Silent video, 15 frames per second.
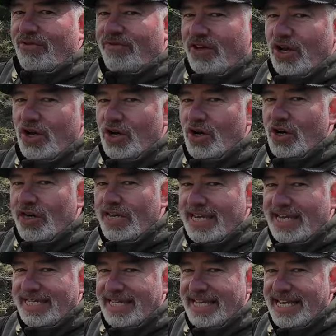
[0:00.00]
River Colne
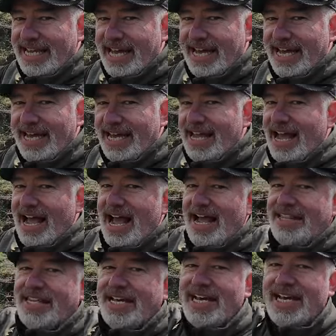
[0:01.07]
is here,
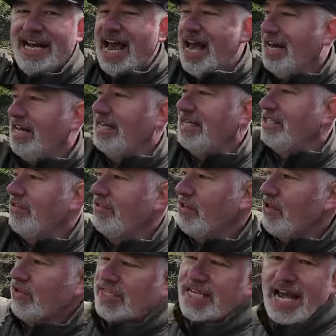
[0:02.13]
and the canal is over
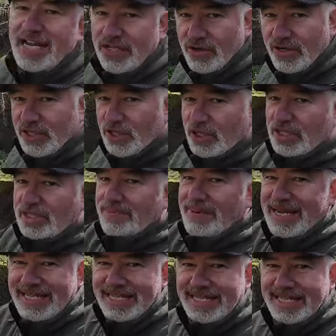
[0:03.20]
the other side. So it just
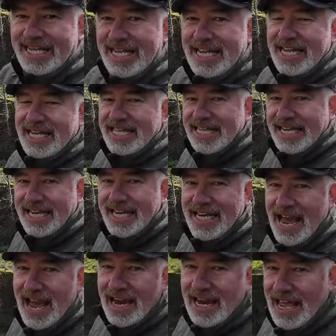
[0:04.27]
splits the
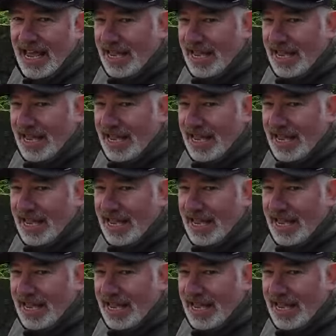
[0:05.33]
canal